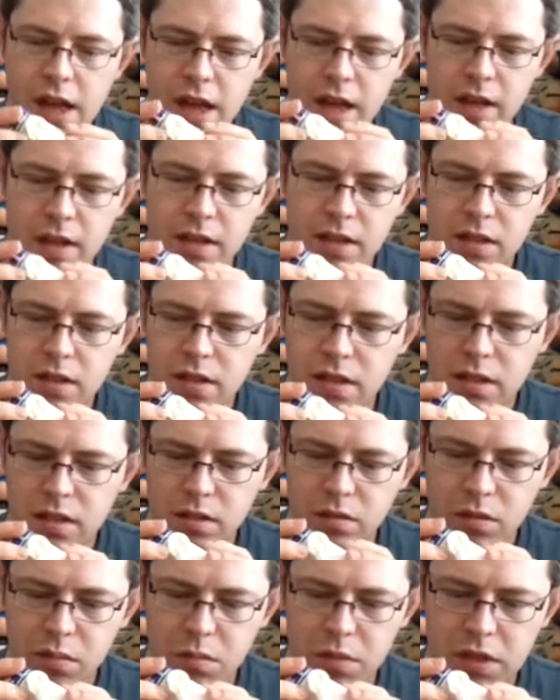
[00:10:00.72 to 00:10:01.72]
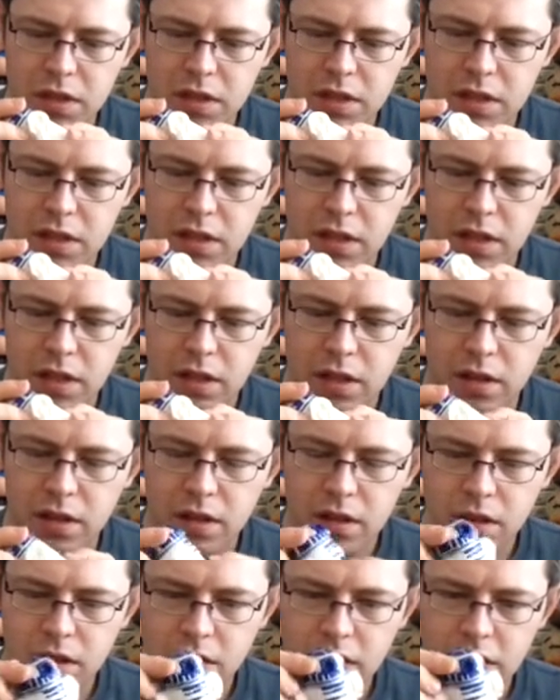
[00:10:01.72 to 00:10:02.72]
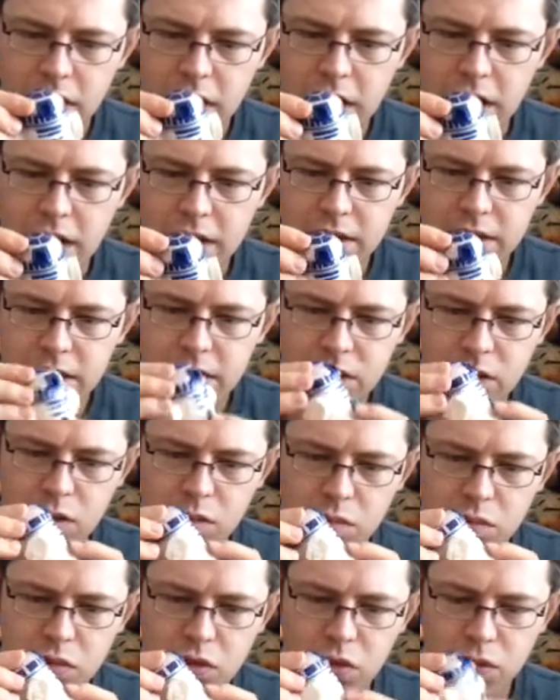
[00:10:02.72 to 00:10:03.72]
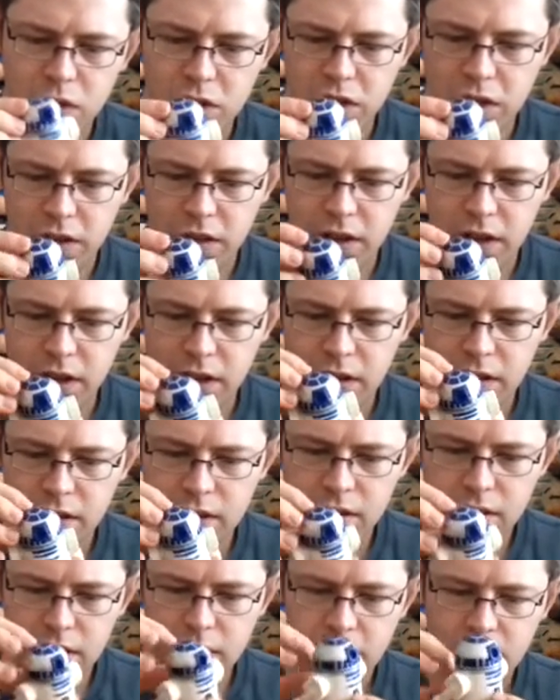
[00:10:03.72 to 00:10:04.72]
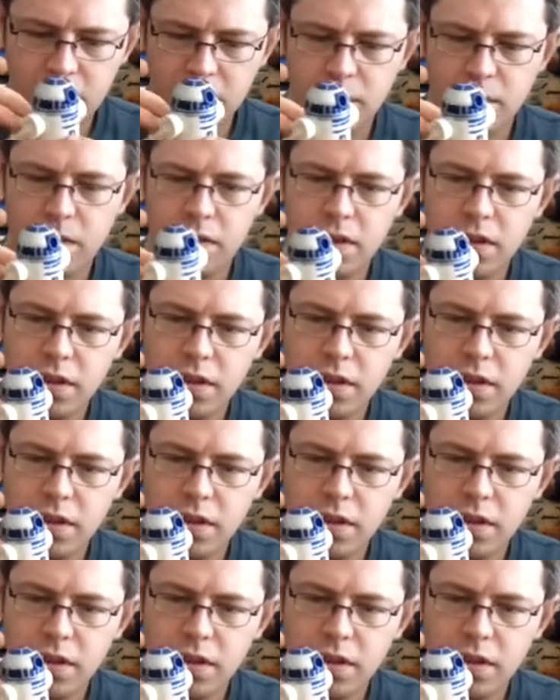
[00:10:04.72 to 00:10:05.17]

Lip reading: And let me see, he has some switchy thing. Yep.